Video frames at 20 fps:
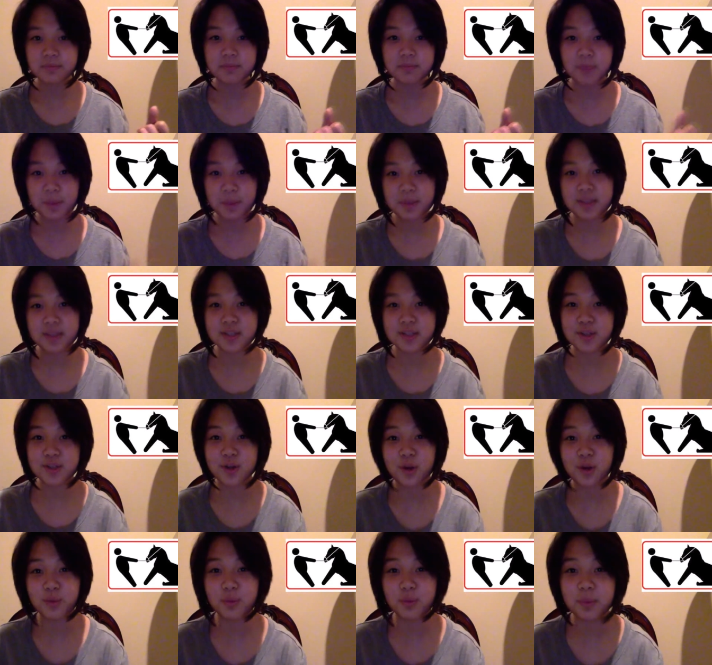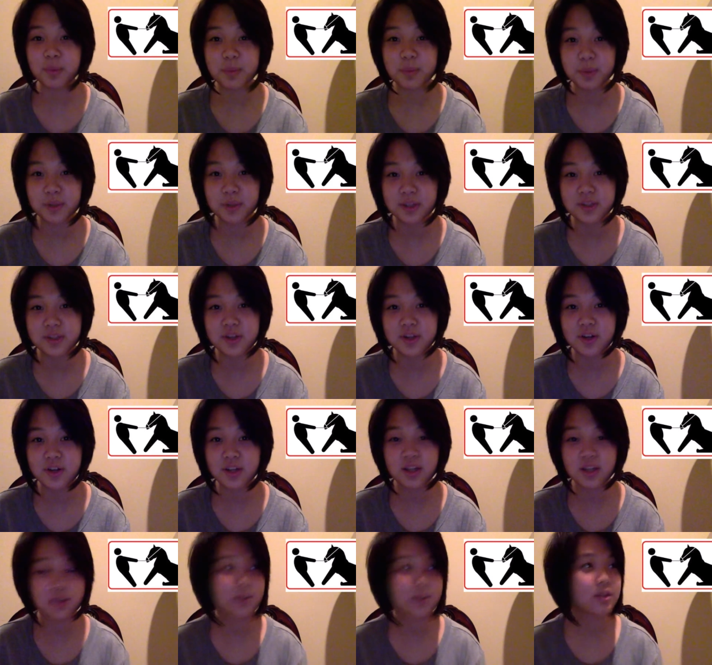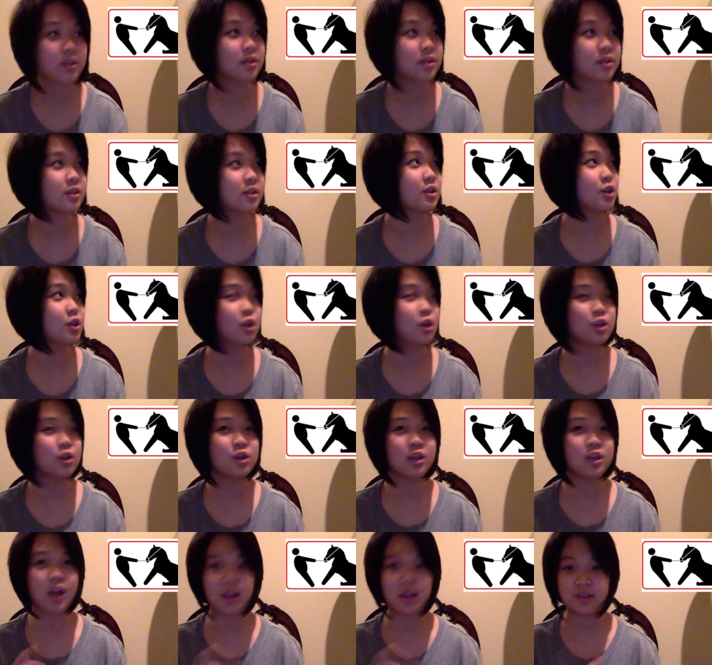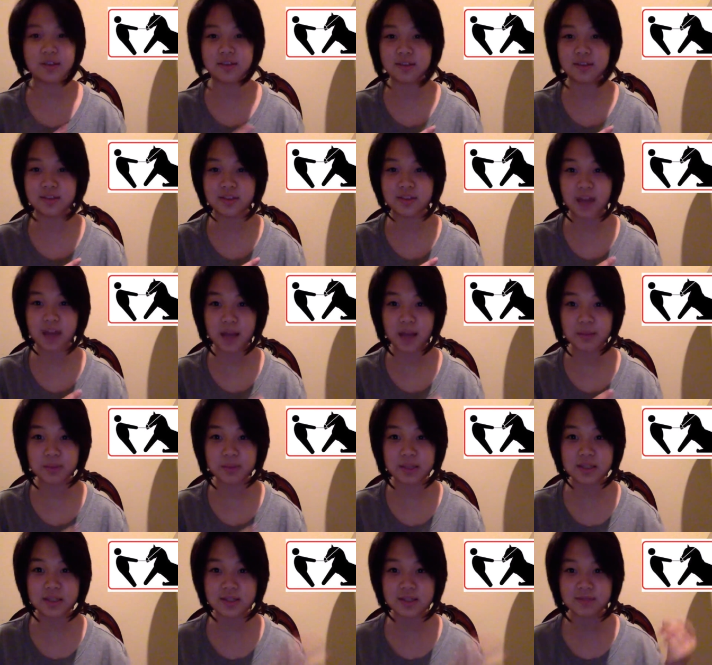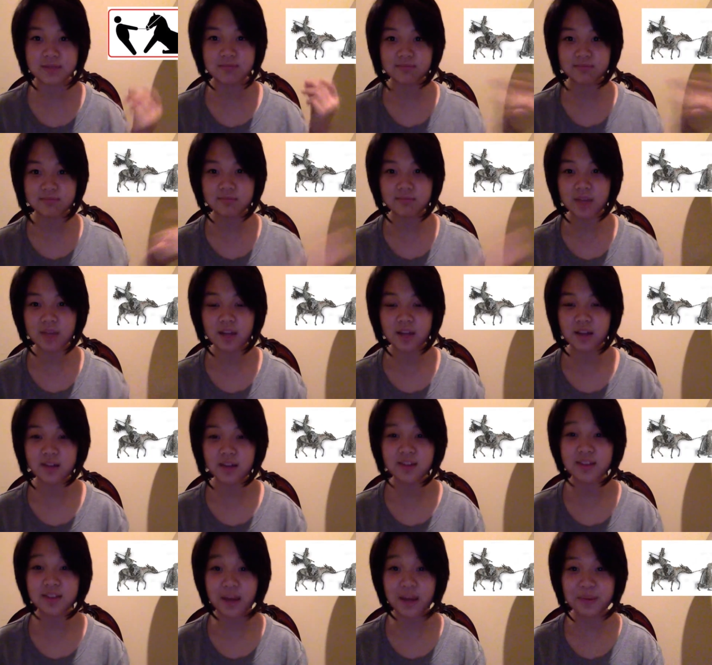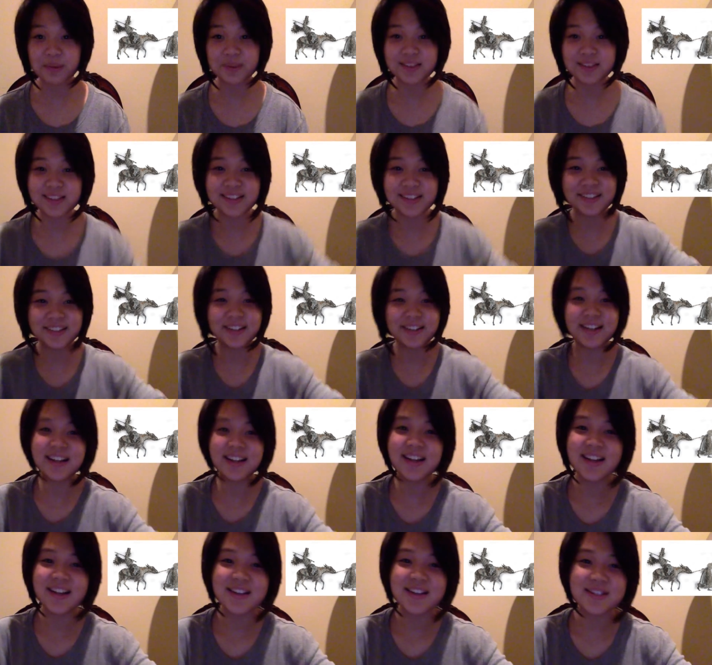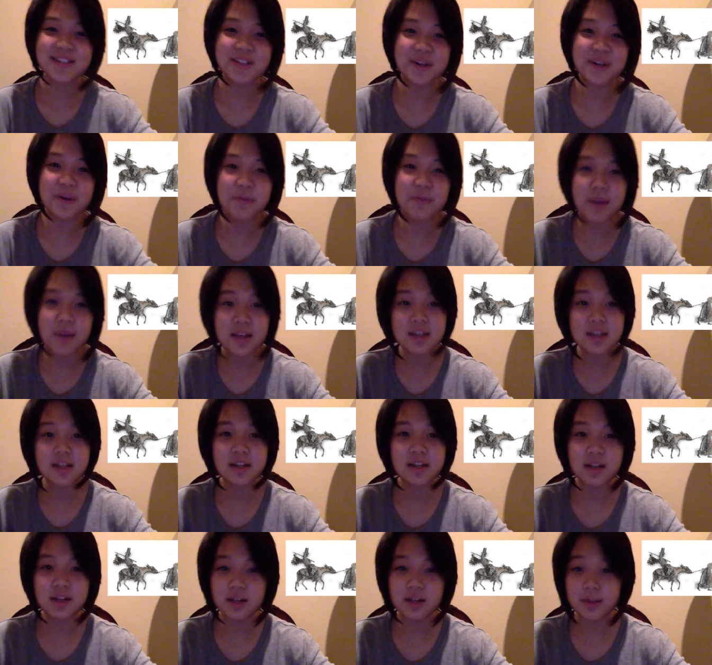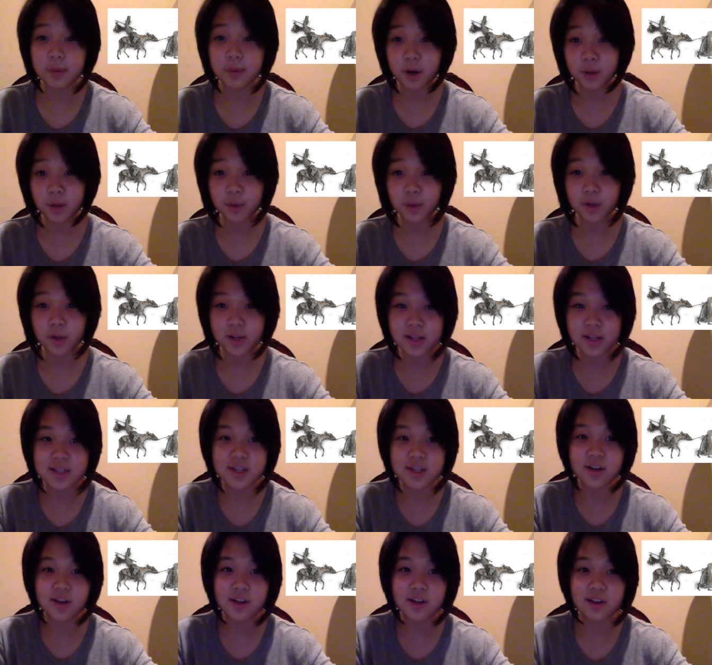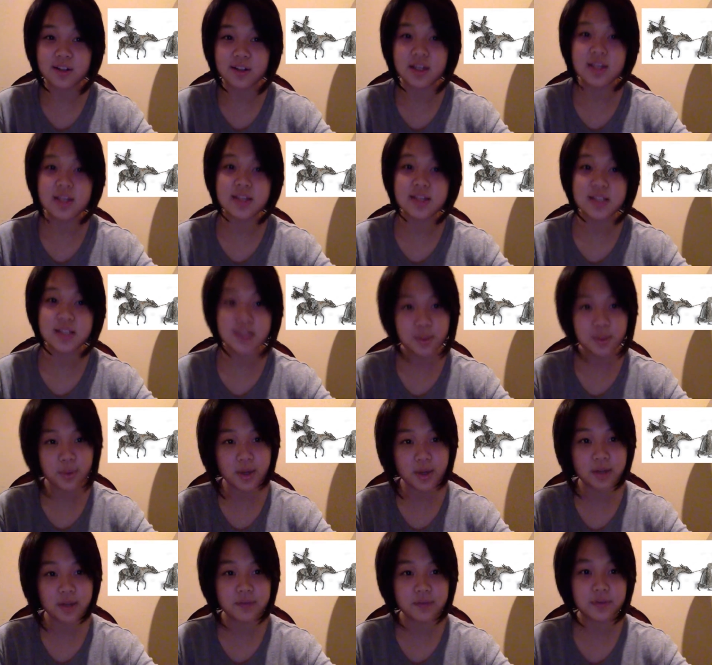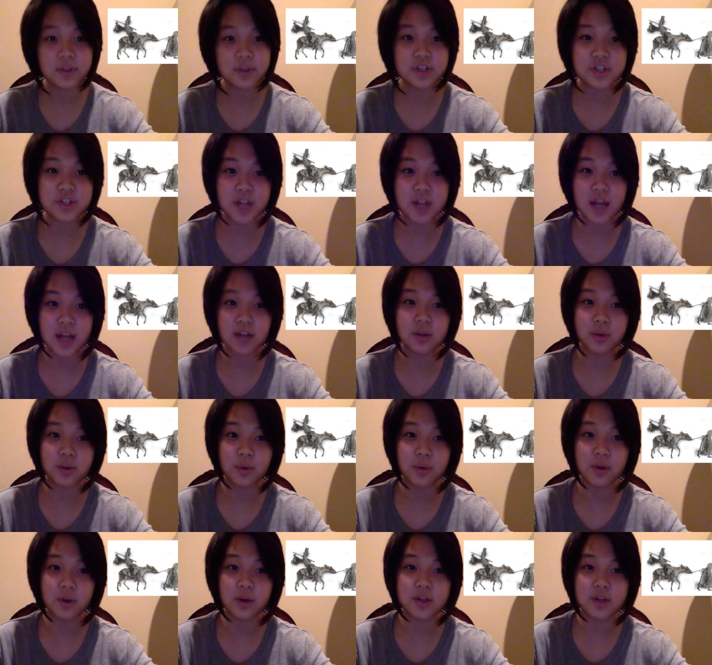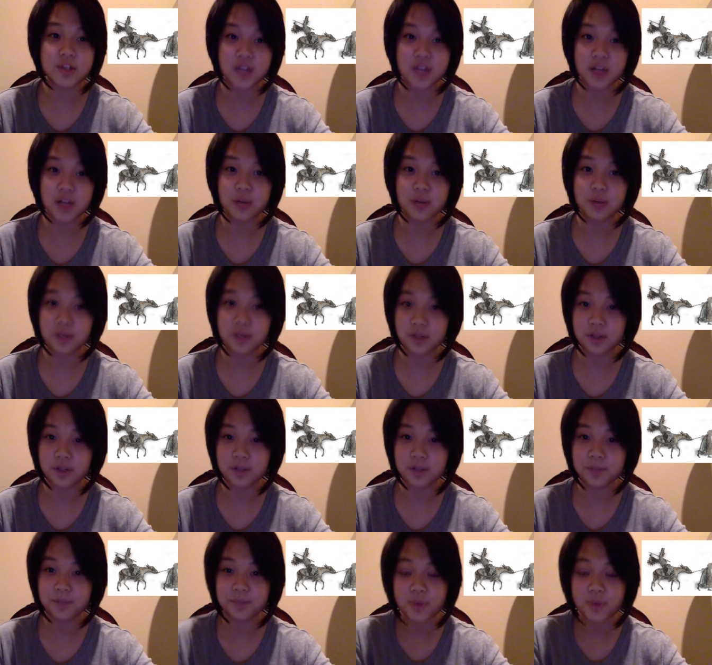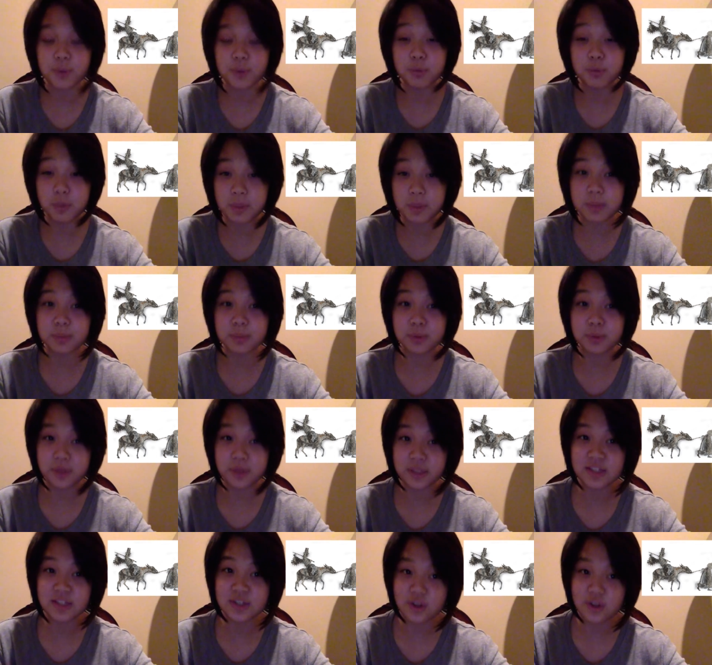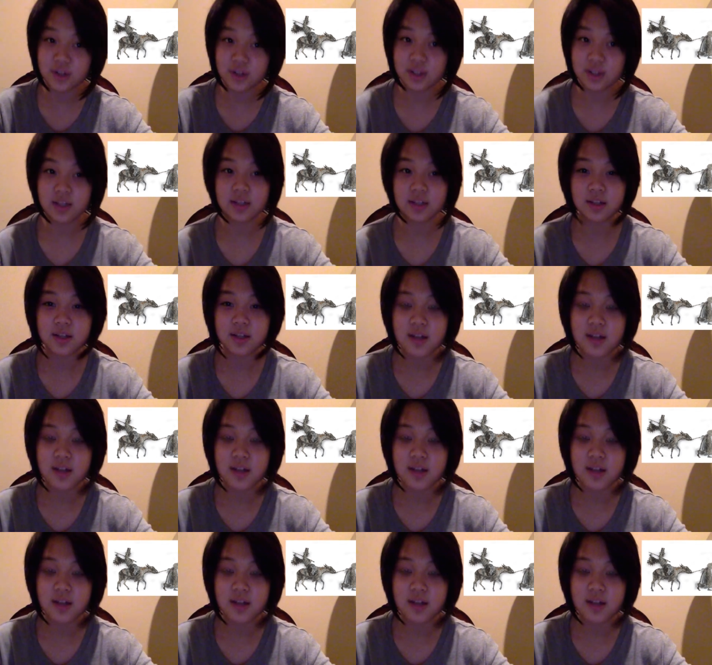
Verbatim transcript: my piece is called Woman Pulling a Donkey. N not that piece. That one. All right. So my um, artwork is called Silhouette for the Chat Noir Shadow Theater Woman Pulling a Donkey